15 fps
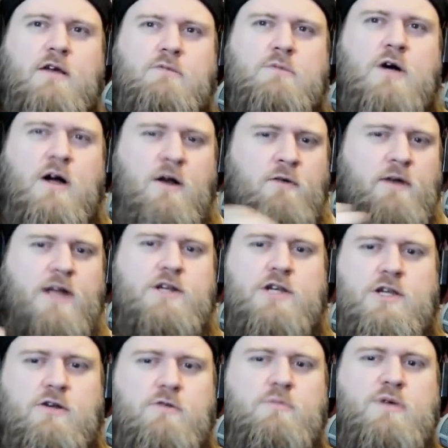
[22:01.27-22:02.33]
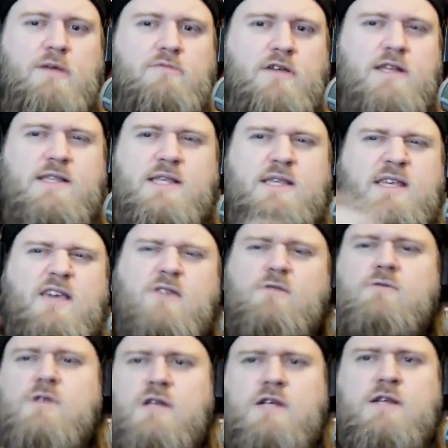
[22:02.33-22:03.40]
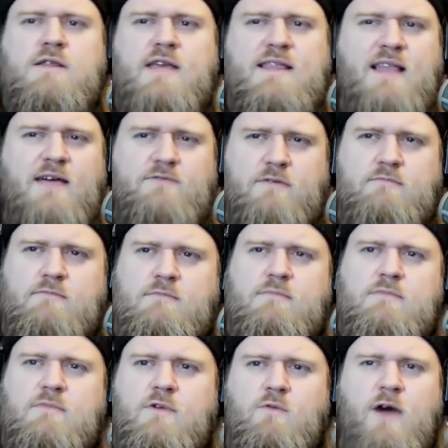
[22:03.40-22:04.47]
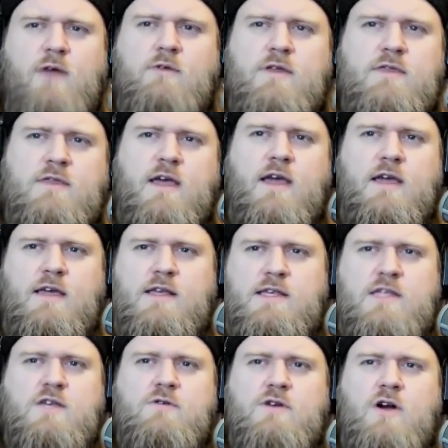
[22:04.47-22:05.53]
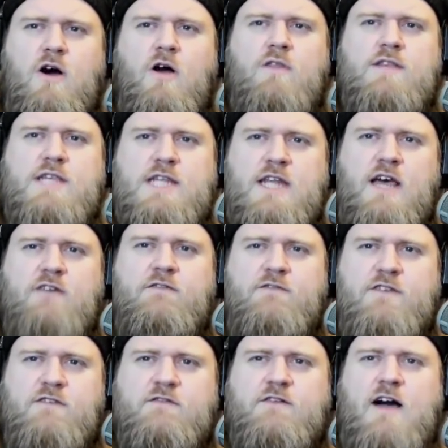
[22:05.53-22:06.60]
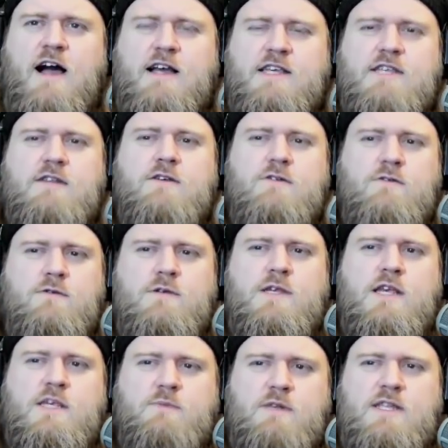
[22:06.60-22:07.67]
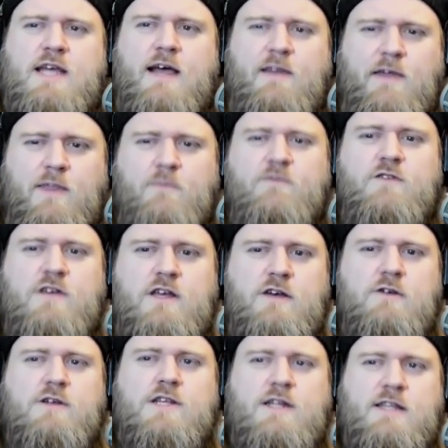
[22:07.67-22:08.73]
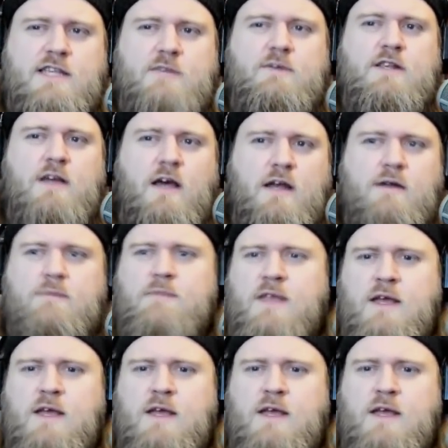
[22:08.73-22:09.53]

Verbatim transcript: among registered Republicans. It's huge. They love him. Why wouldn't they? He's doing all the stuff that Fox News has been telling them for years needs to be done.